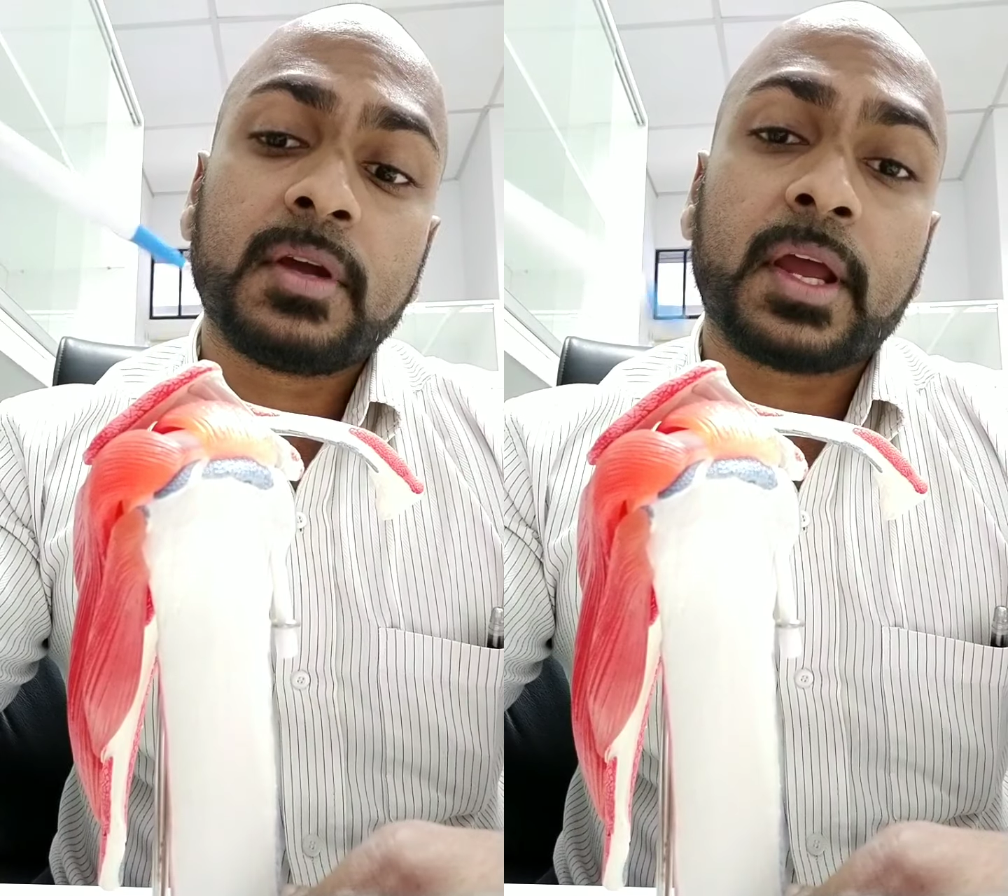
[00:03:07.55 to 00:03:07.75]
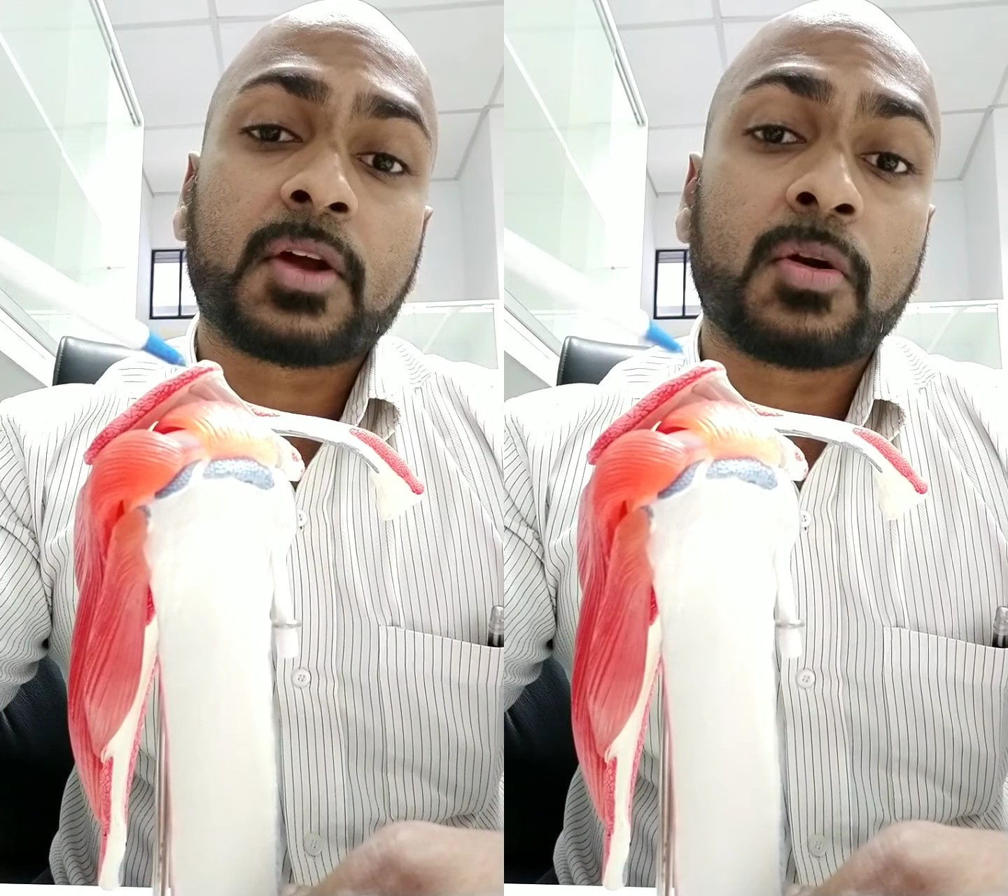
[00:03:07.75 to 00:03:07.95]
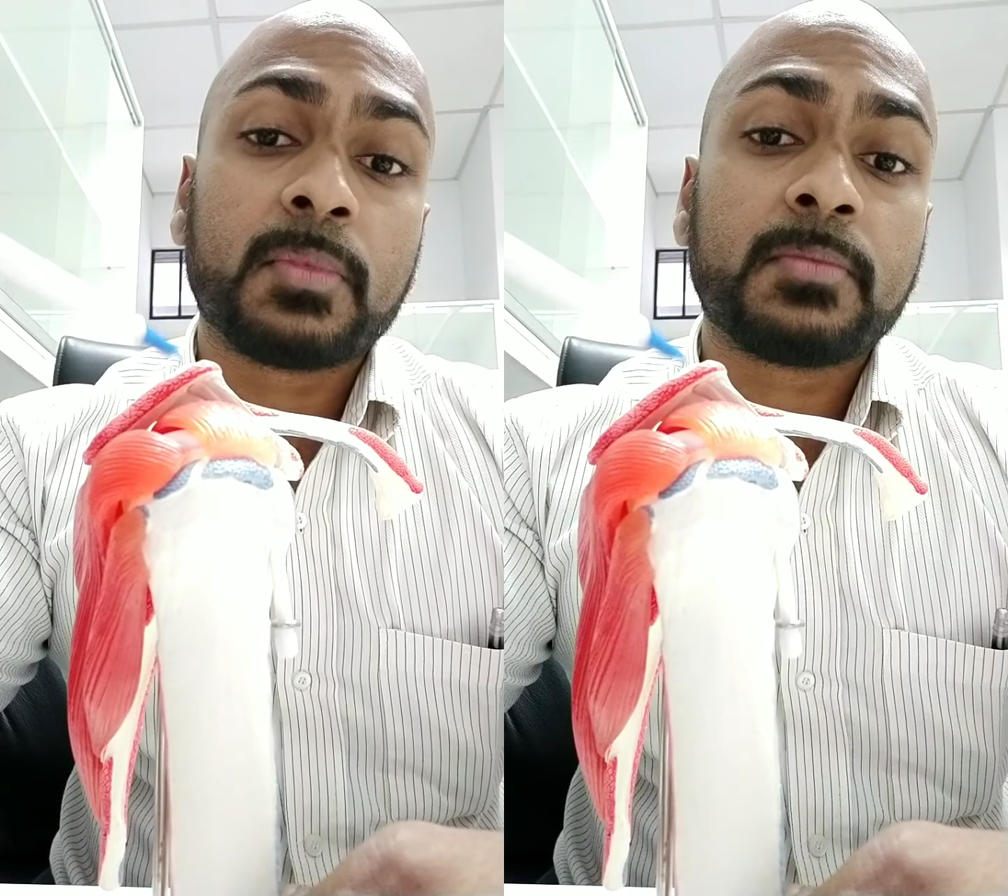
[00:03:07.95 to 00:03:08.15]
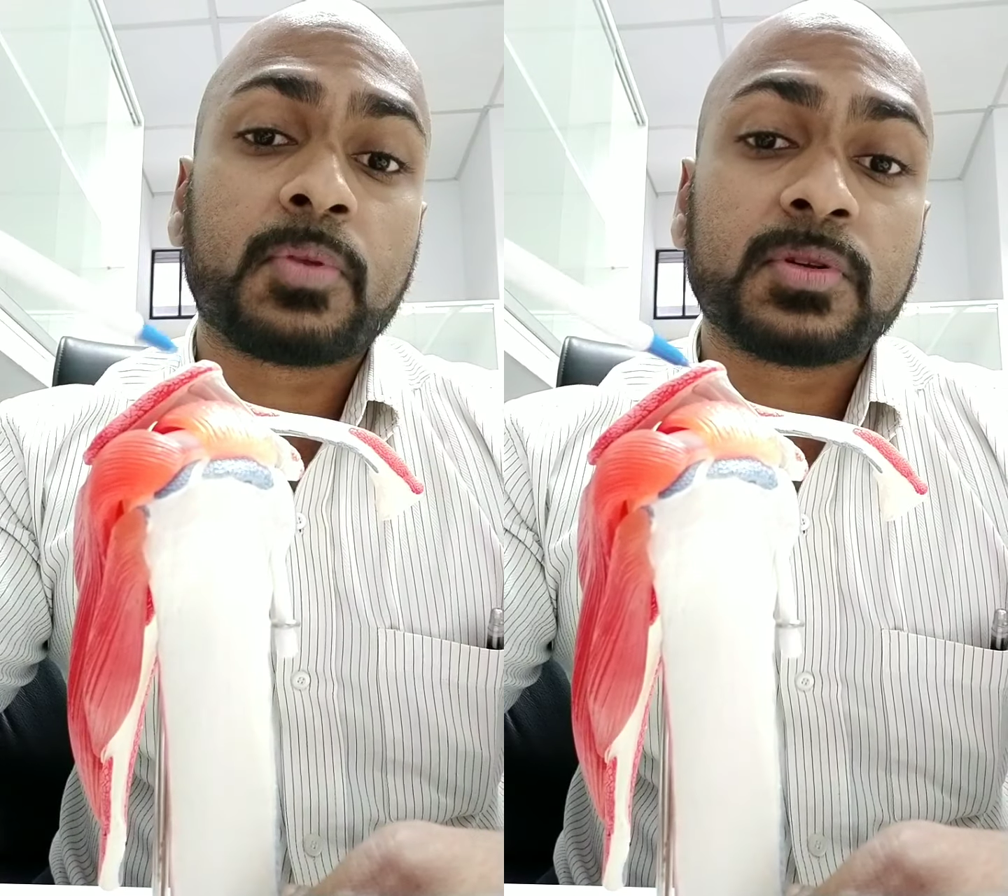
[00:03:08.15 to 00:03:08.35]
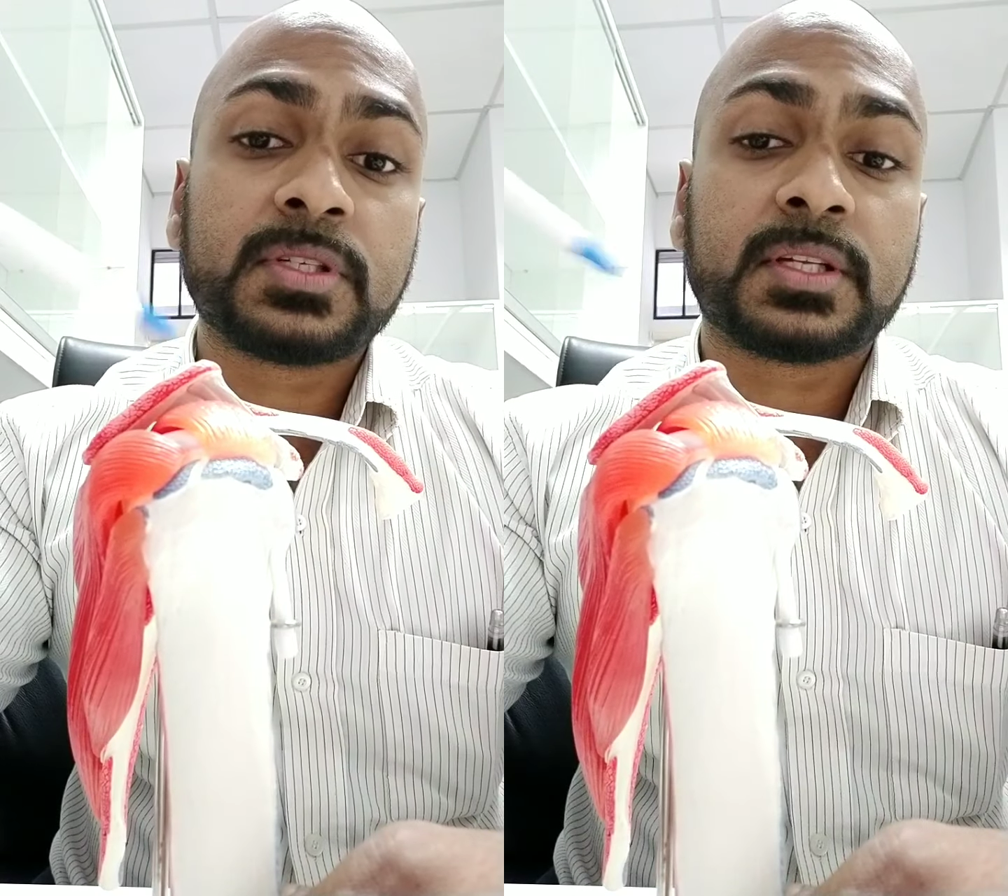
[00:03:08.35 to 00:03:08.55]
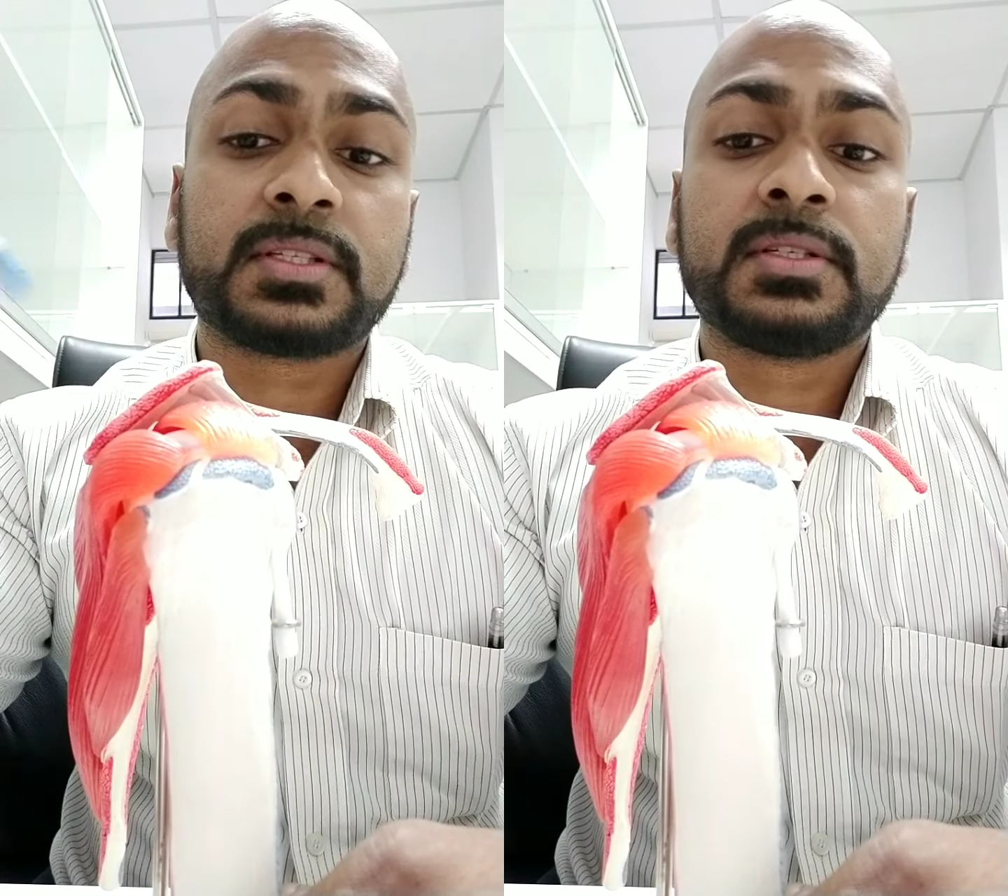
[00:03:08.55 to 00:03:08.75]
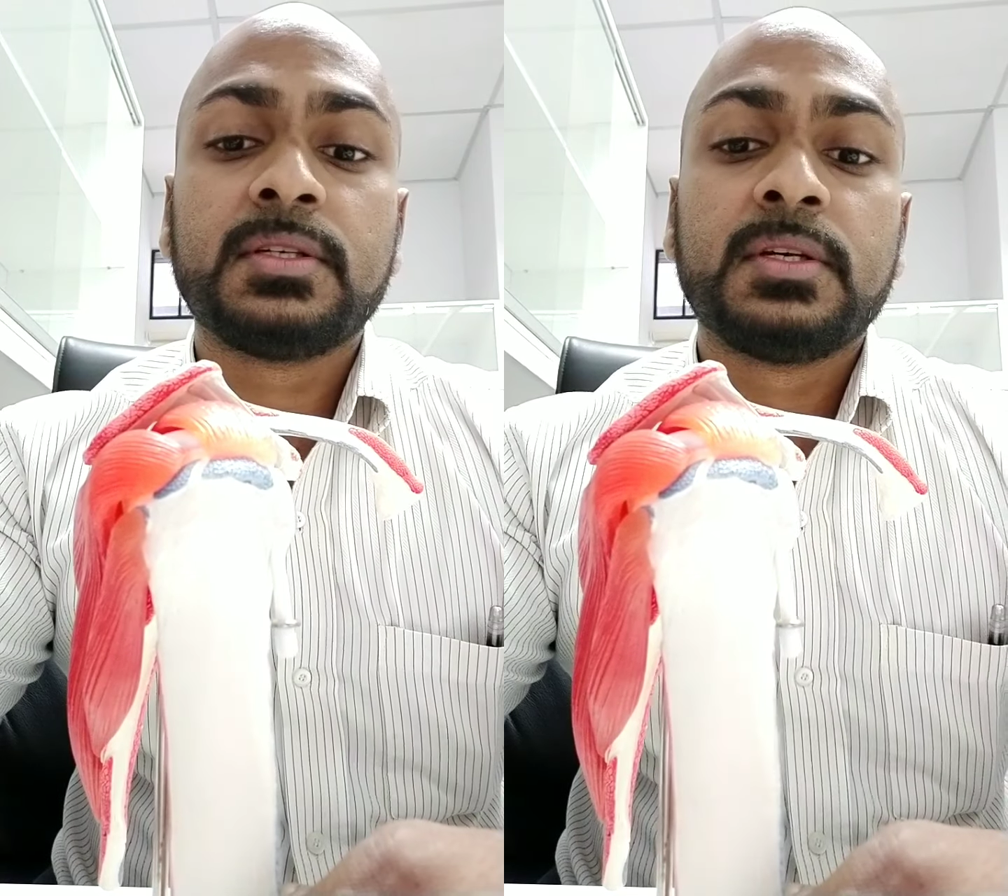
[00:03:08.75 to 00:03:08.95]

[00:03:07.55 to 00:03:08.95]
acromion process.